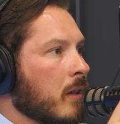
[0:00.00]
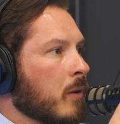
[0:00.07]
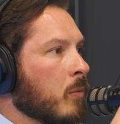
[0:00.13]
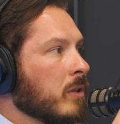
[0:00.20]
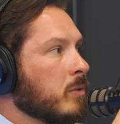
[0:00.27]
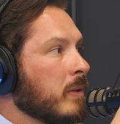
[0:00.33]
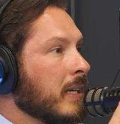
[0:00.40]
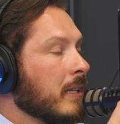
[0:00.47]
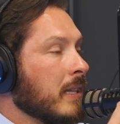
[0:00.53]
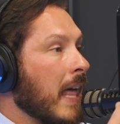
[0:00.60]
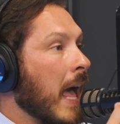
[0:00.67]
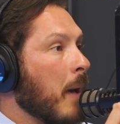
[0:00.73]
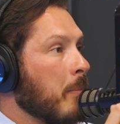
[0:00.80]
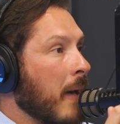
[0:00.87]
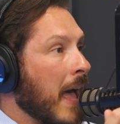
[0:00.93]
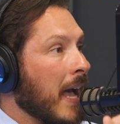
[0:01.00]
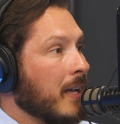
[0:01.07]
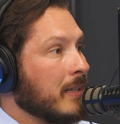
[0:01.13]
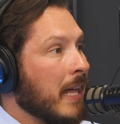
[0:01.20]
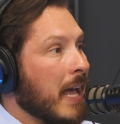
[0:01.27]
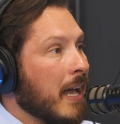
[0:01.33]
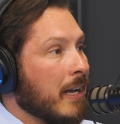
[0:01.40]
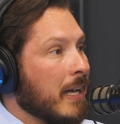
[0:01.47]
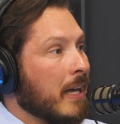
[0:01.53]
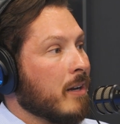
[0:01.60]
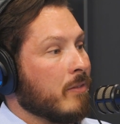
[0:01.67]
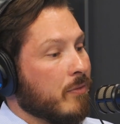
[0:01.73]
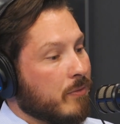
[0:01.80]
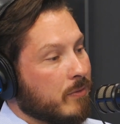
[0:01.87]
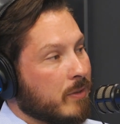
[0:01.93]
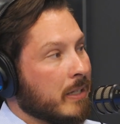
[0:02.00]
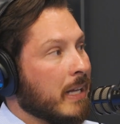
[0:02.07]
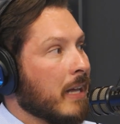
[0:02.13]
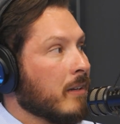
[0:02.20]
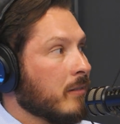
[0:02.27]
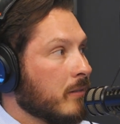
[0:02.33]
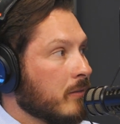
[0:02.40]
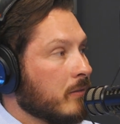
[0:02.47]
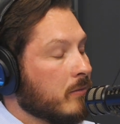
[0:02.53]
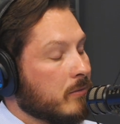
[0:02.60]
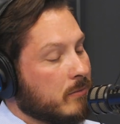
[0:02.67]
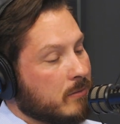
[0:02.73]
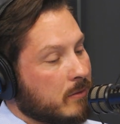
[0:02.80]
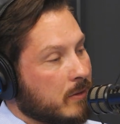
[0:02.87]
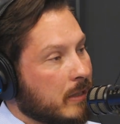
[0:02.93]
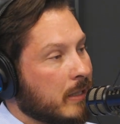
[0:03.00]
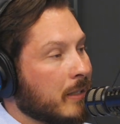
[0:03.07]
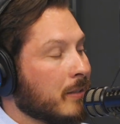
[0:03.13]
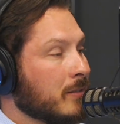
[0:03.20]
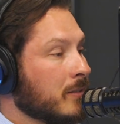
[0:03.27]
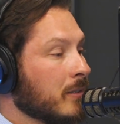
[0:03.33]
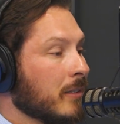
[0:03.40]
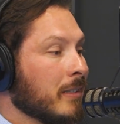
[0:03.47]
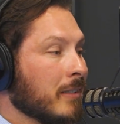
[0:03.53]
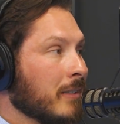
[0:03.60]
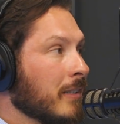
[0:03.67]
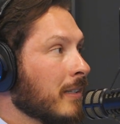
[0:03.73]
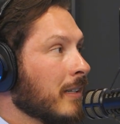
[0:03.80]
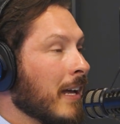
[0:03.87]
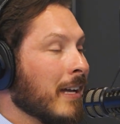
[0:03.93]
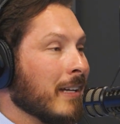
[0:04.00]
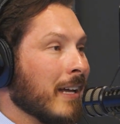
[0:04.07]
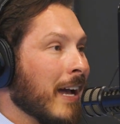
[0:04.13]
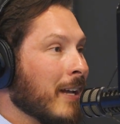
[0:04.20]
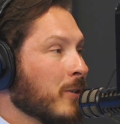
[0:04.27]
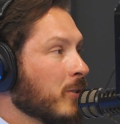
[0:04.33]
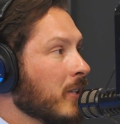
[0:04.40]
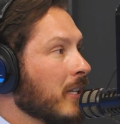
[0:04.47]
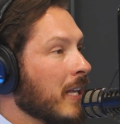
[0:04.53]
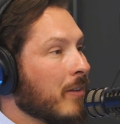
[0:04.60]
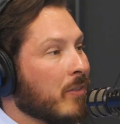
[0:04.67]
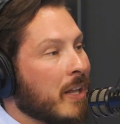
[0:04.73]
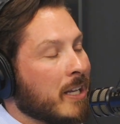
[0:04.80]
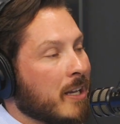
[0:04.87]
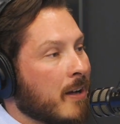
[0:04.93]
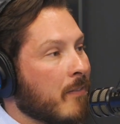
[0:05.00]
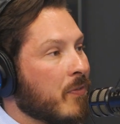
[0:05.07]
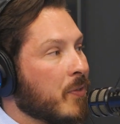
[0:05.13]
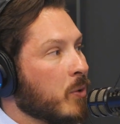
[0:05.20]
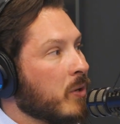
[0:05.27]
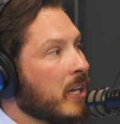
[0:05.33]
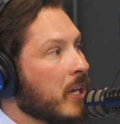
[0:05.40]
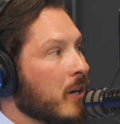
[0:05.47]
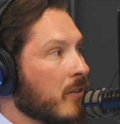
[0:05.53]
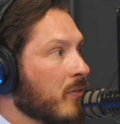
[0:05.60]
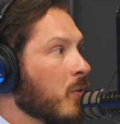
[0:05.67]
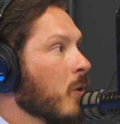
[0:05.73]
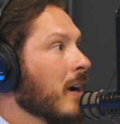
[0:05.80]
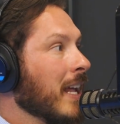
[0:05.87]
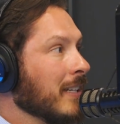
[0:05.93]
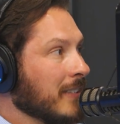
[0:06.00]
once we get that back, that kind of, again, I usually give like a 3 or 4 day